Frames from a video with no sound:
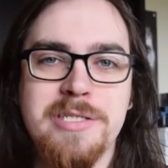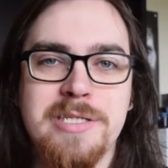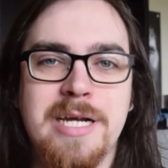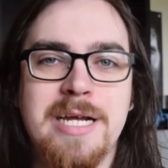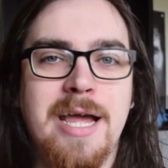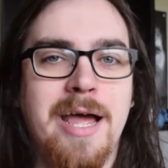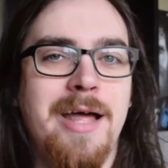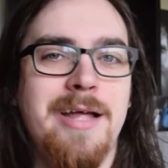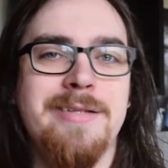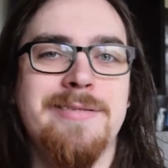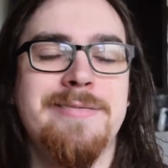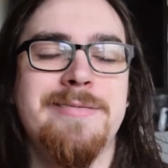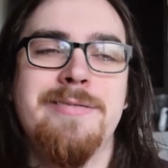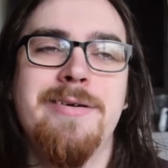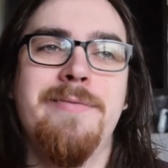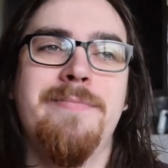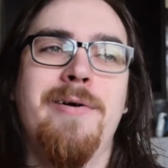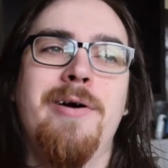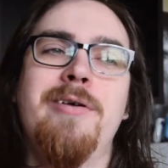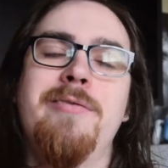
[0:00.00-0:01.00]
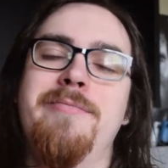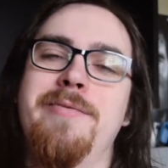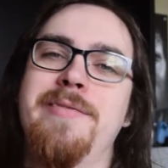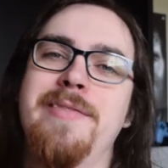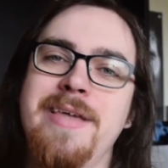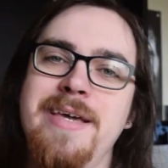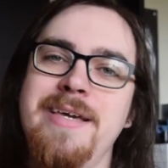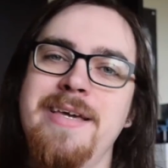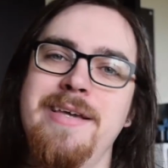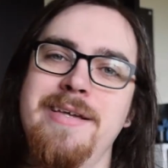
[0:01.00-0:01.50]
I can't stop
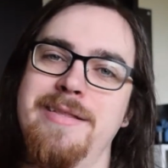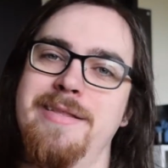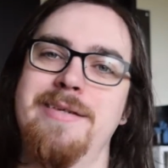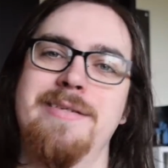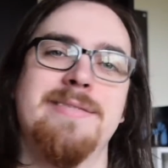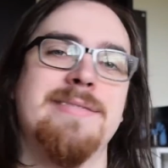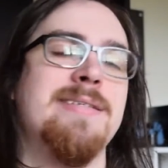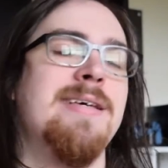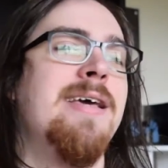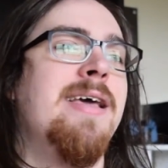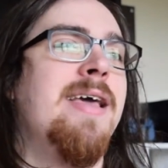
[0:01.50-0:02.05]
overthinking this.